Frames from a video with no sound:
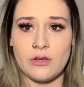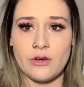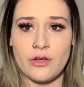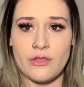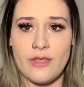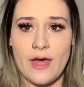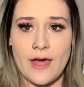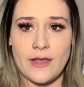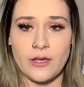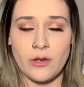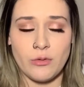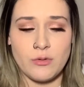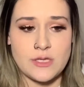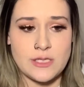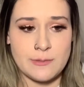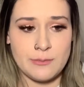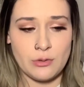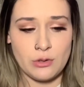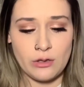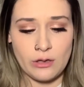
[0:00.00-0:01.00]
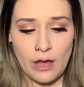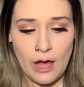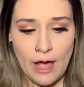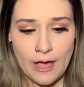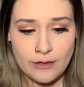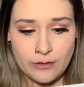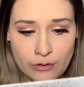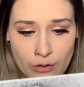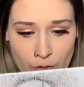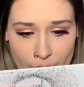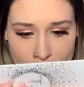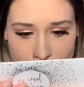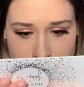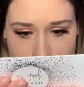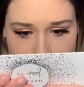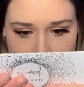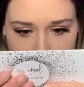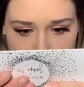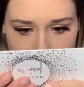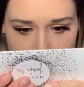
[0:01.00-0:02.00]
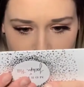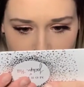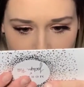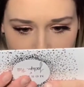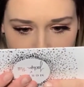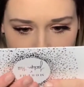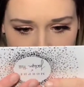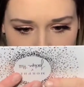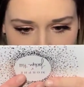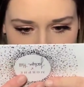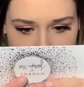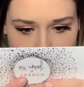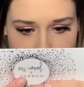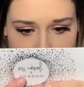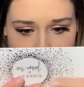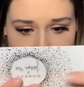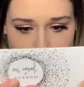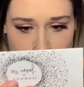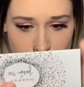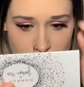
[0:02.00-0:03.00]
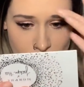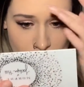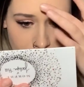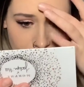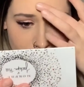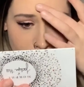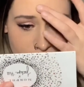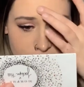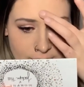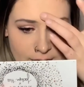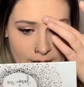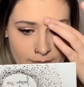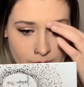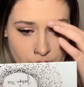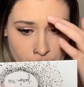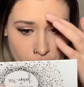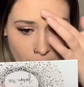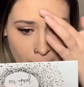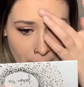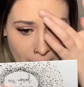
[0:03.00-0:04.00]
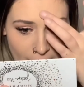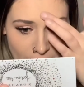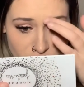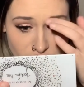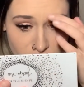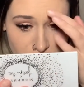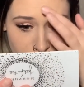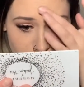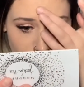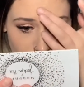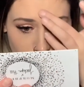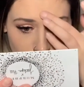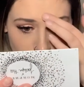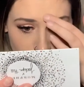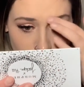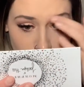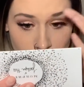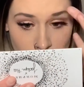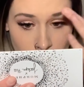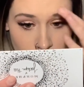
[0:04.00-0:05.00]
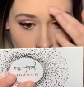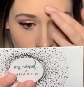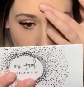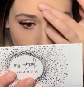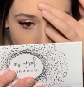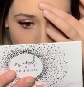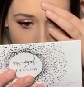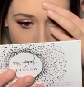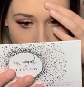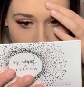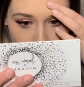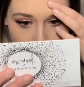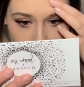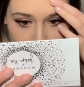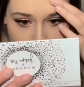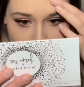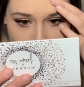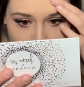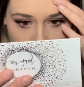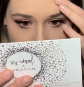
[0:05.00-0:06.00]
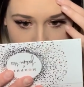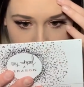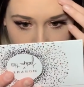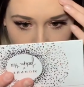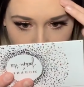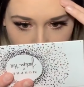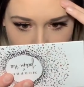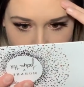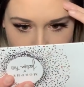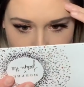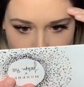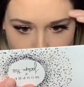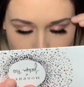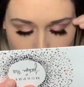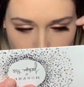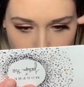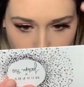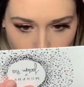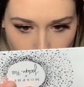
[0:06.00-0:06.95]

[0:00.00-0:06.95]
look that noticeable. I know that some of the foundations do that because I have a dry patch up here. I'm going to try tomorrow to